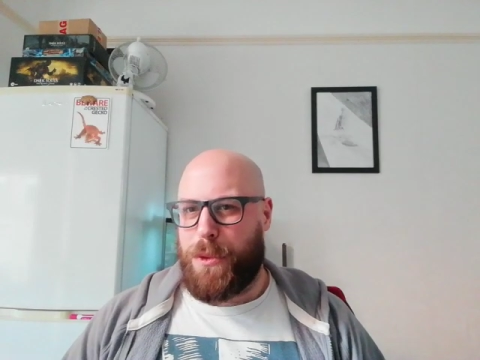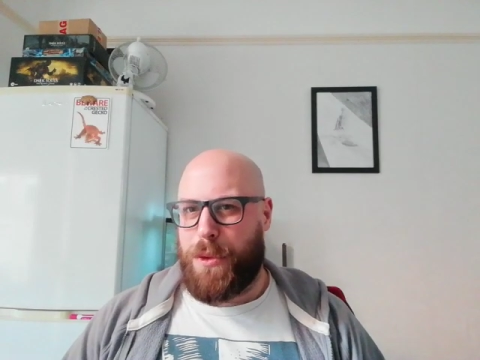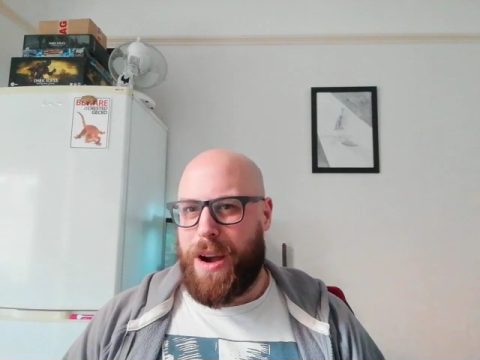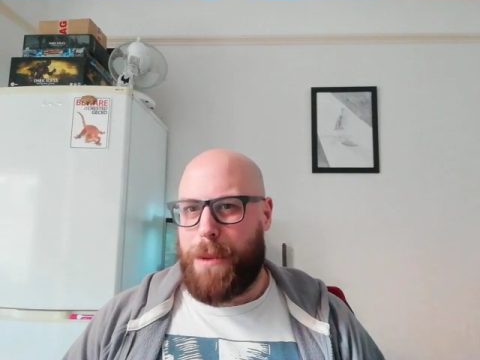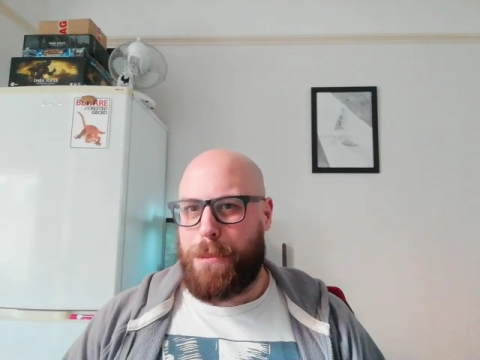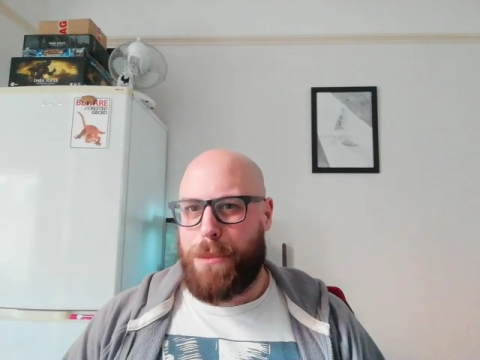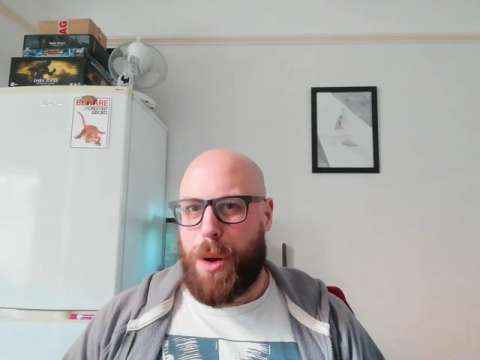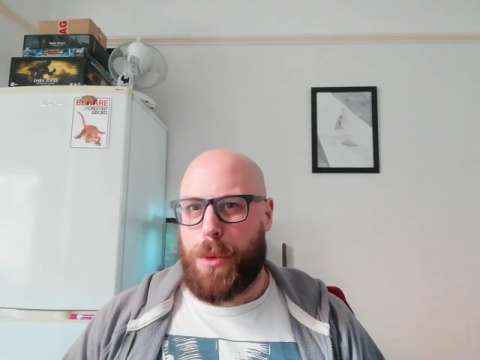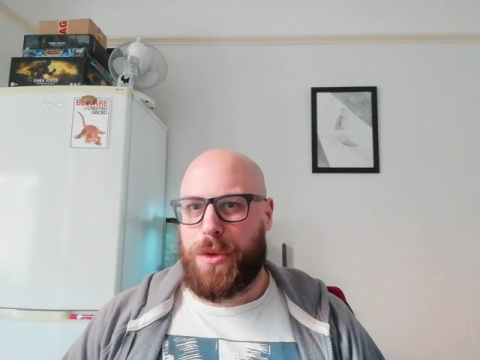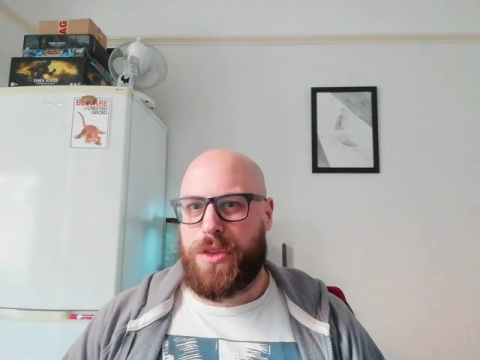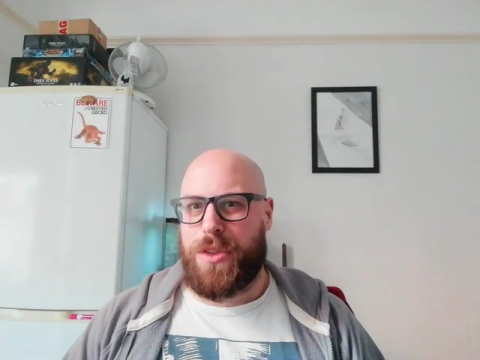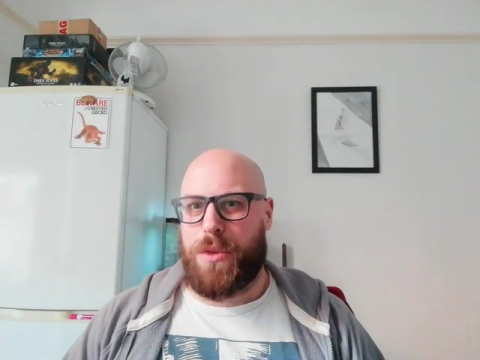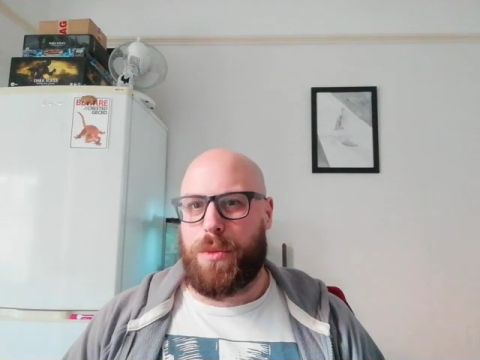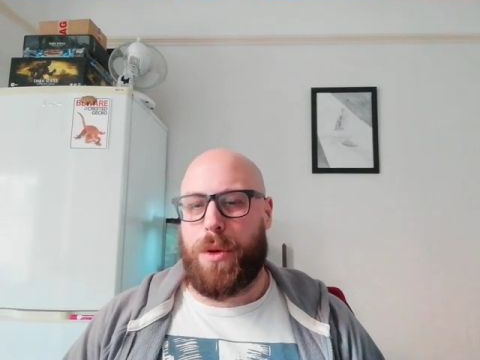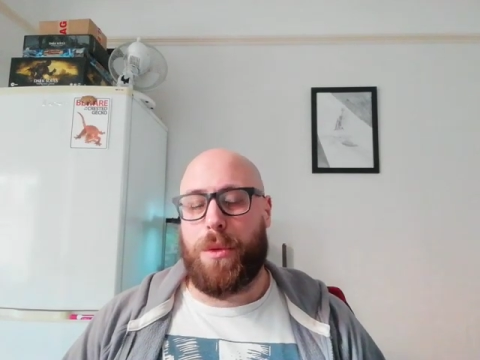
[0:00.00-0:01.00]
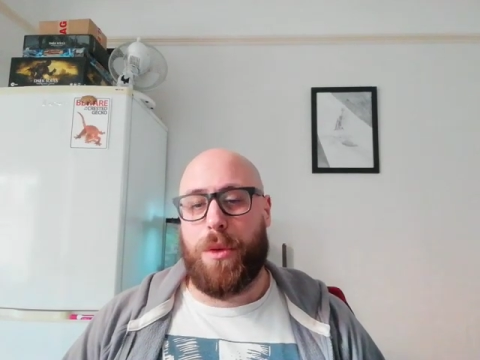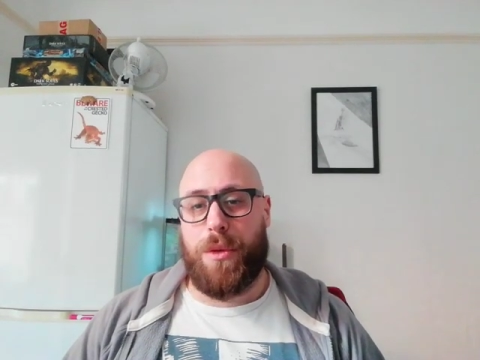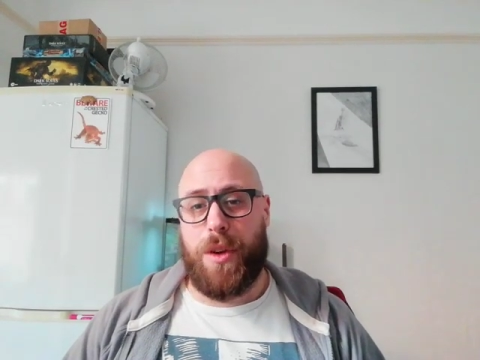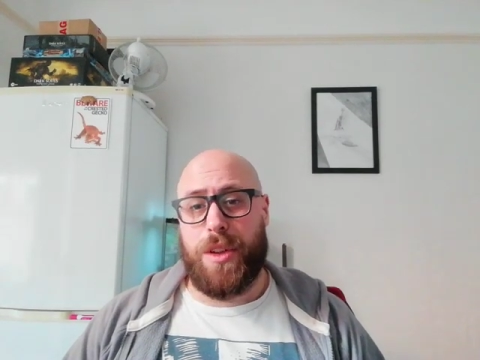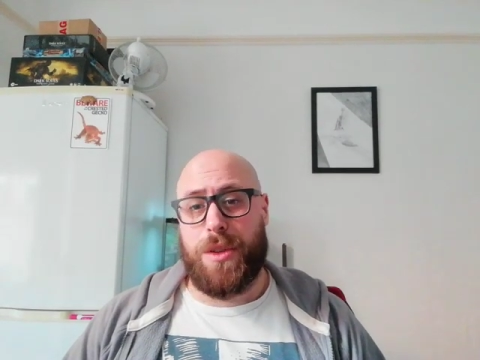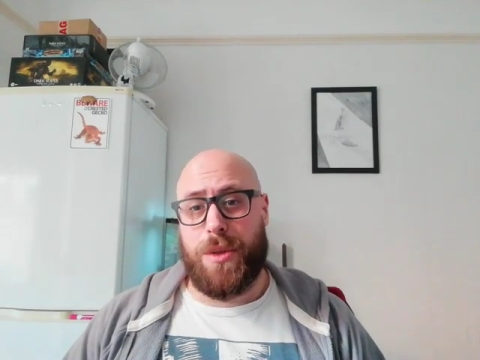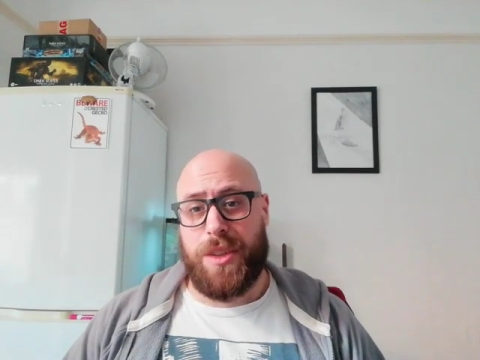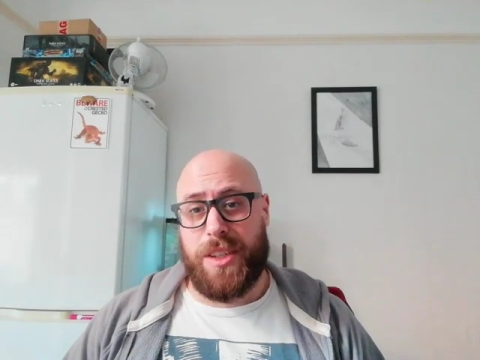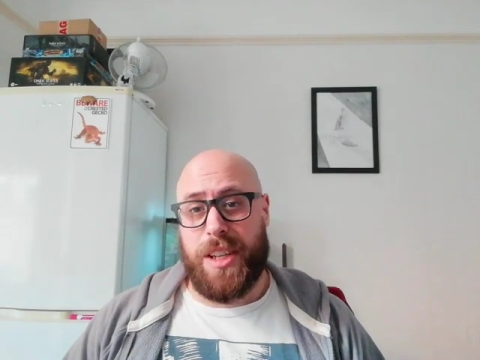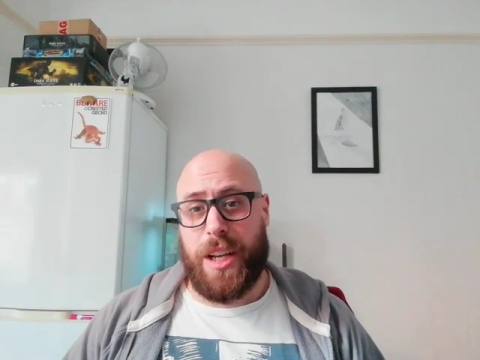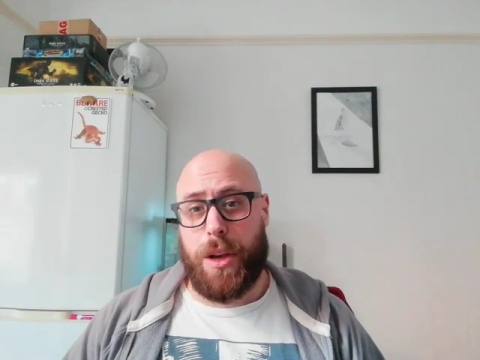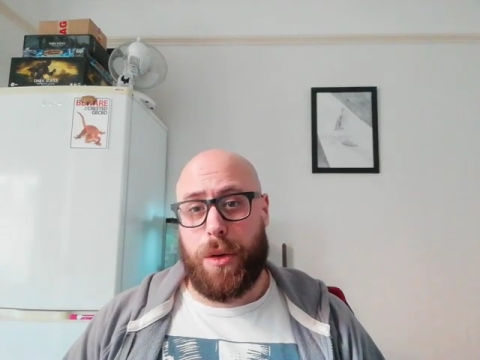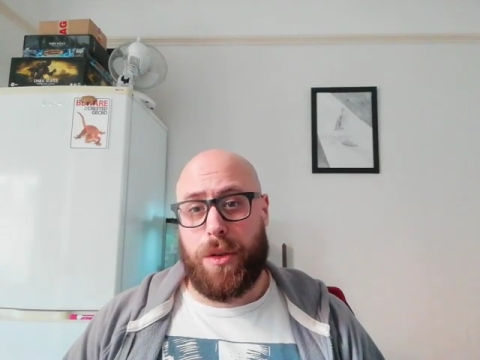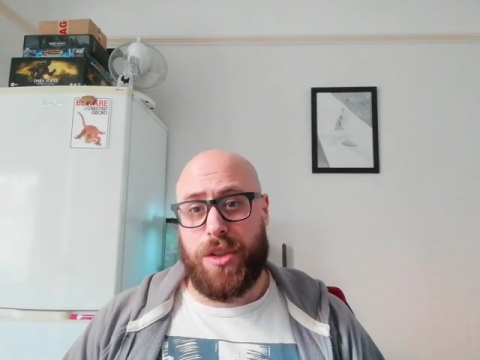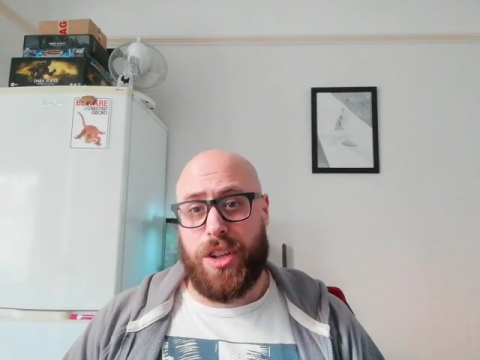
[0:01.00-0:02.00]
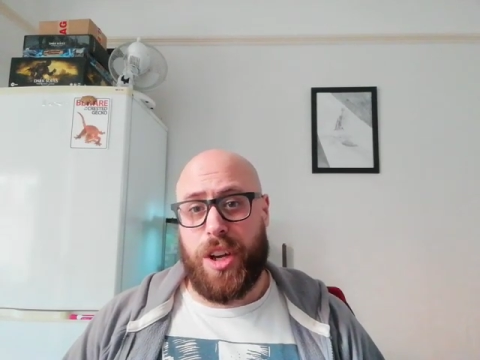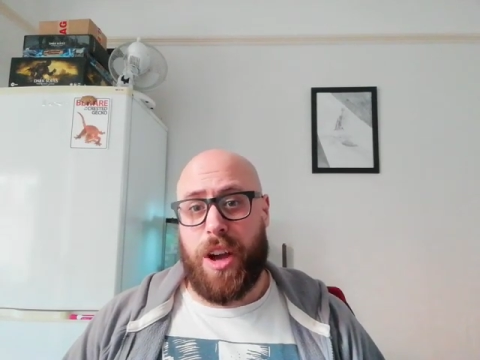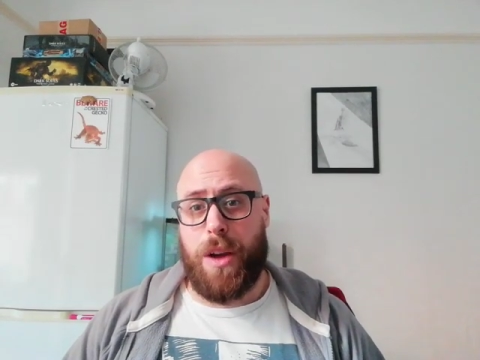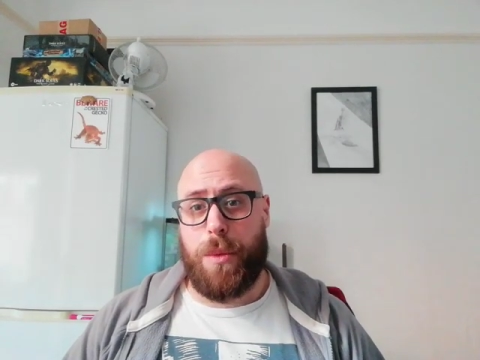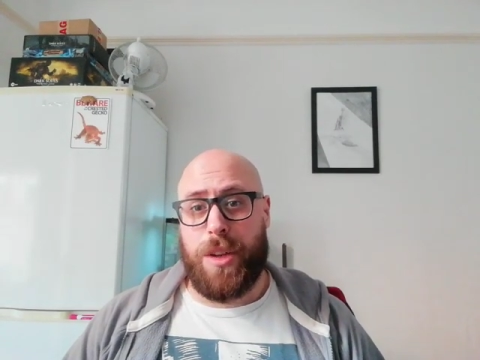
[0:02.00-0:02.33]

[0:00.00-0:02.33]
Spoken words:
throughout most of what referred to as the Sengoku Jidai,